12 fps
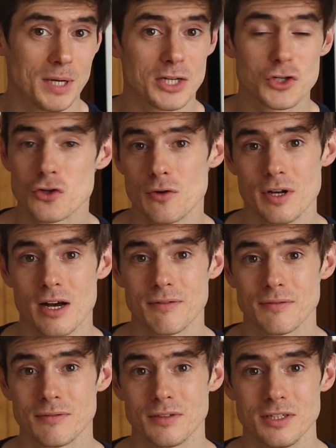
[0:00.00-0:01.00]
But sure
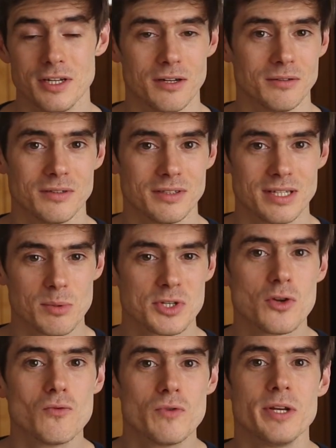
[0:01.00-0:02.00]
enough, you know, there
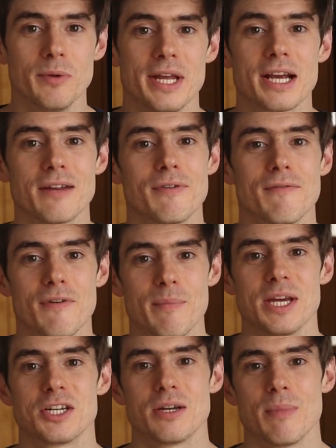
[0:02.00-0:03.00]
was no real negative
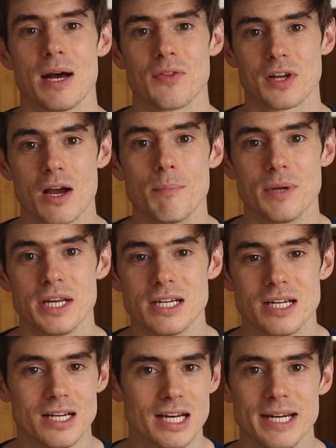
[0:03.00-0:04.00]
information about the
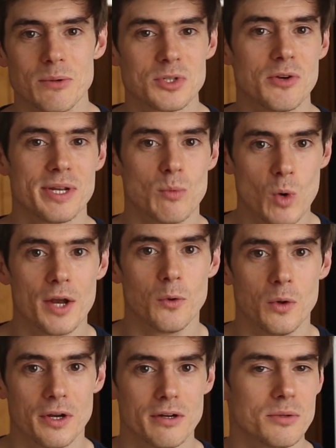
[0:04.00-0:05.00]
company, and it was only one
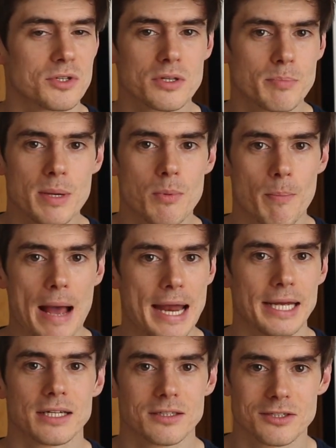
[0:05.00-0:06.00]
order. It was just people
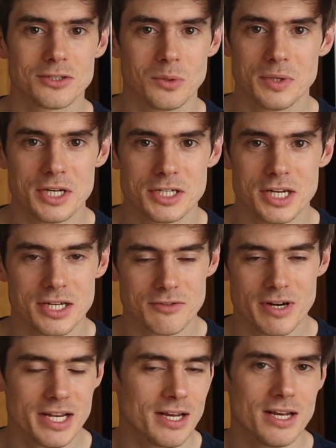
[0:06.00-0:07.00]
panicked and sold their
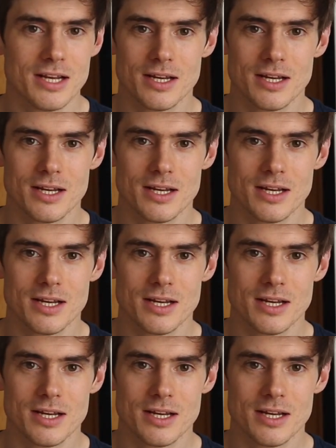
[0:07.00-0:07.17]
shares, right?